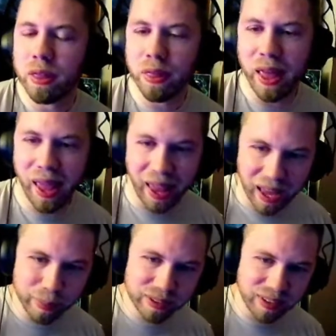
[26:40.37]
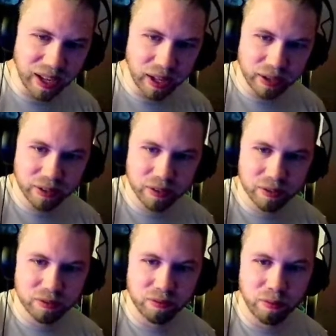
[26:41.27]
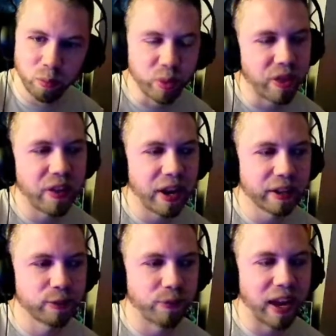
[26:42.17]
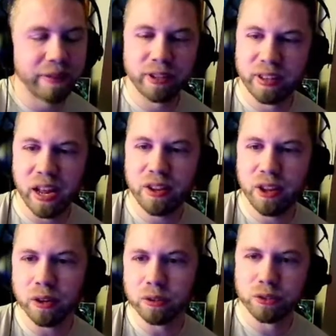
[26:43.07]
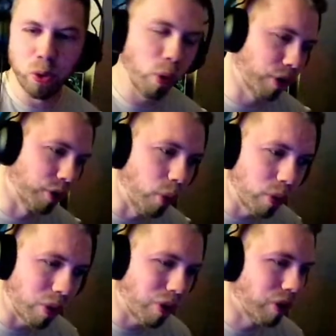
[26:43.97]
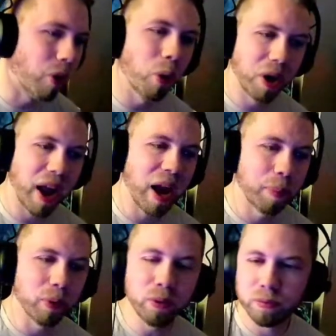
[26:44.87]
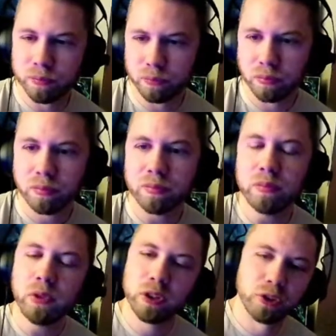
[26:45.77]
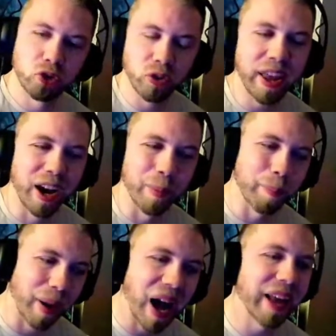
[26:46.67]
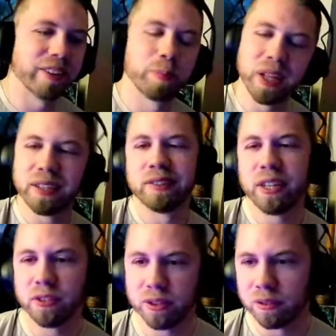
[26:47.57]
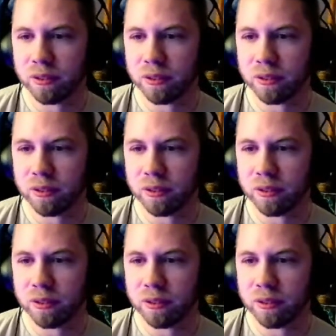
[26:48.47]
that Amazon within the next five to 10 years, or Google or Apple, straight up buys PlayStation.